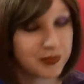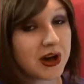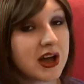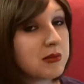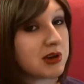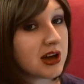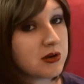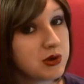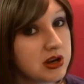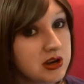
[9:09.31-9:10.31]
But I'm
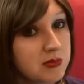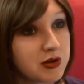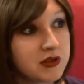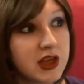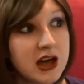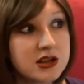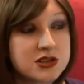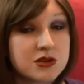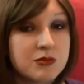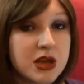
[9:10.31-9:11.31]
kind of waiting to burn that
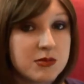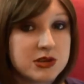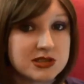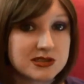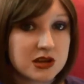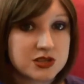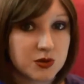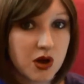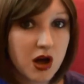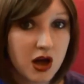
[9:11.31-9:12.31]
until maybe it's not
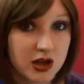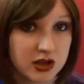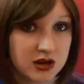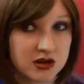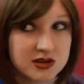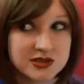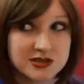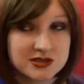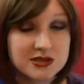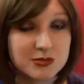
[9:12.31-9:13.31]
so hot here because
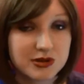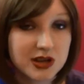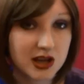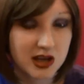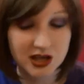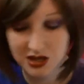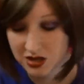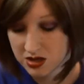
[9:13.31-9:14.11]
it's still pretty hot.